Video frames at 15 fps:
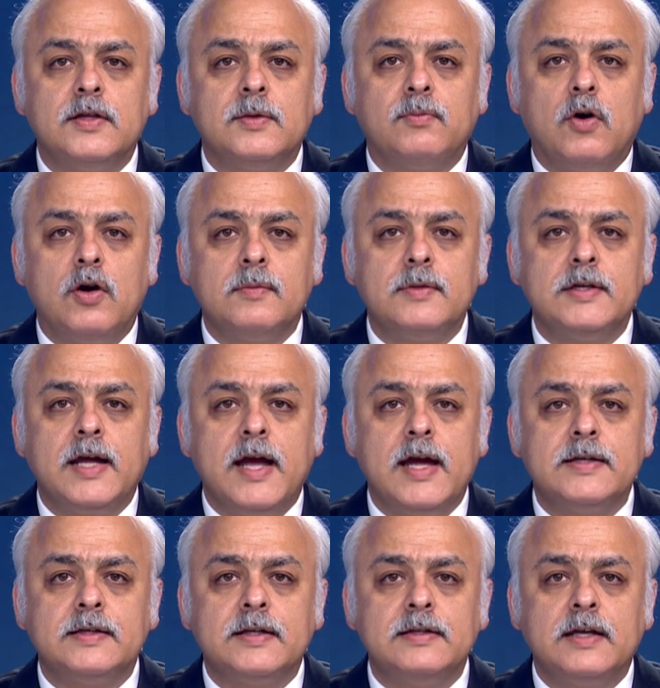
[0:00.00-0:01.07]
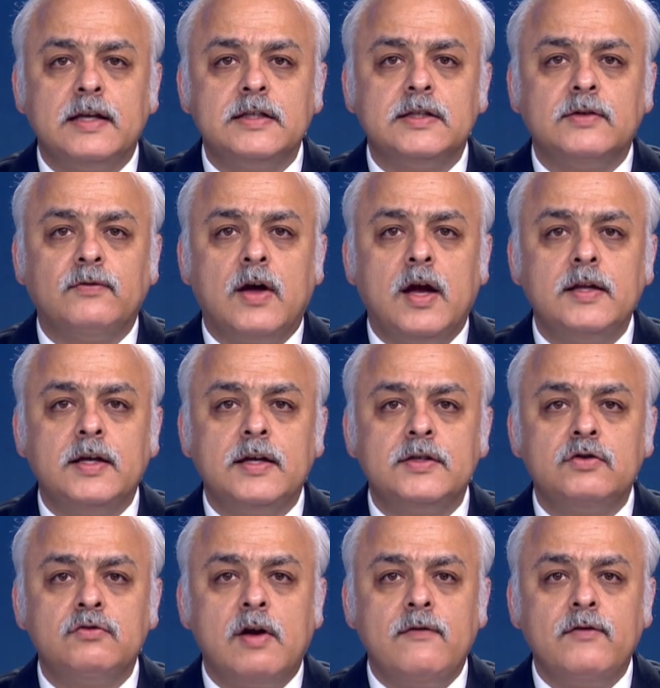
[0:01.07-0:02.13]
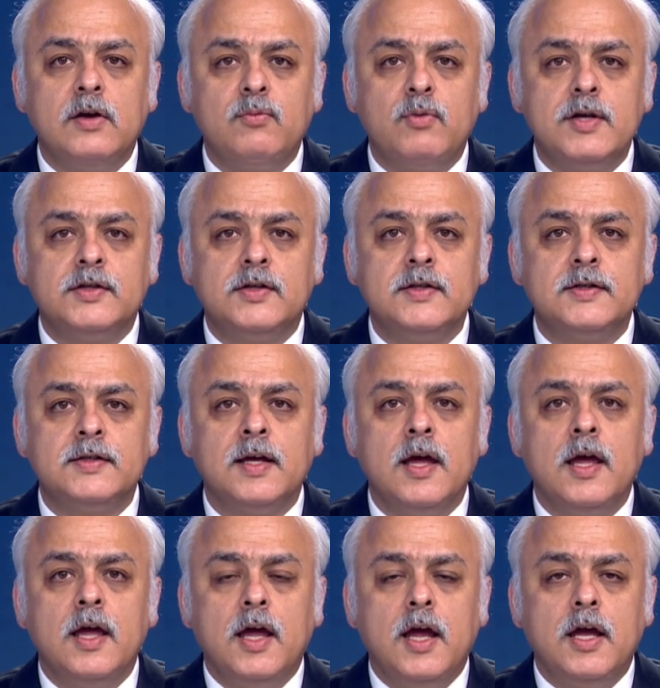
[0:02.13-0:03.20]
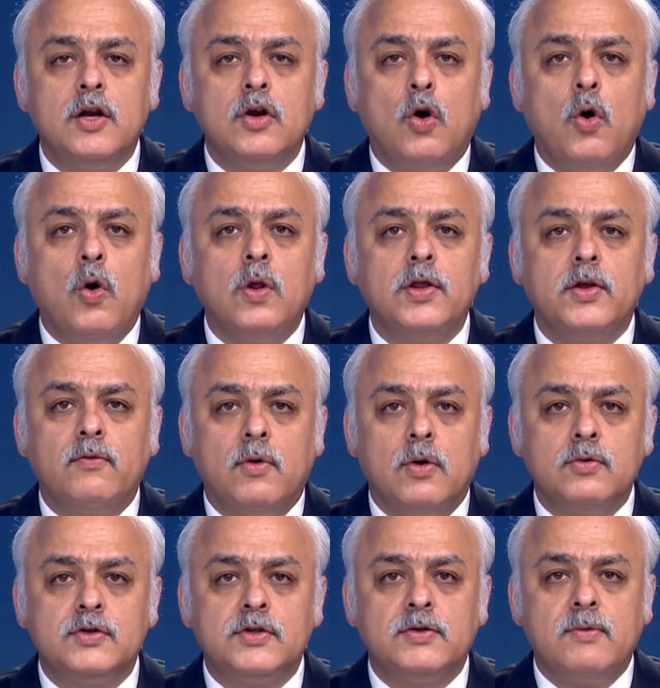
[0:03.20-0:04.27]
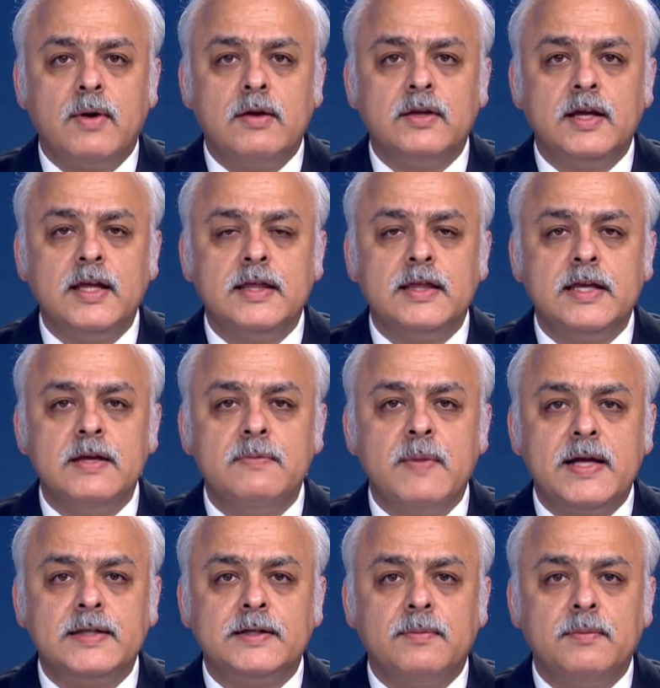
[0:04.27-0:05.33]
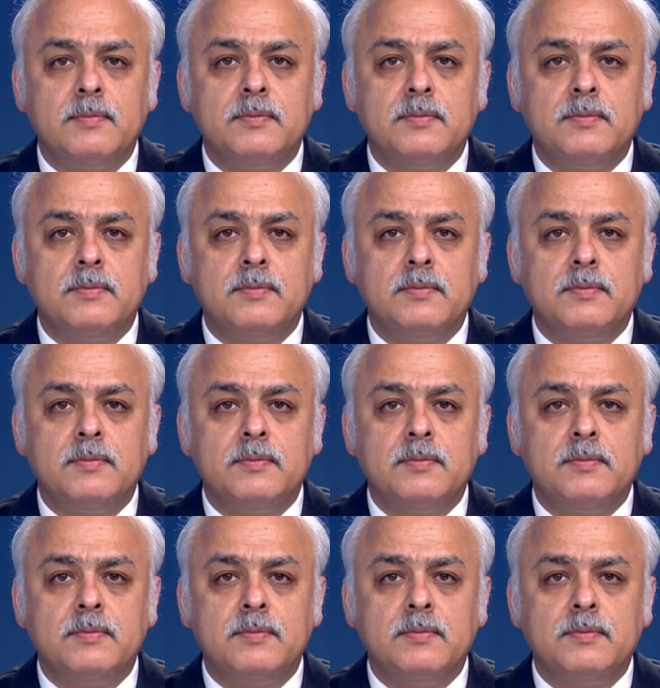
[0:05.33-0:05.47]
department has intensified its traffic presence in all the roads surrounding the Matam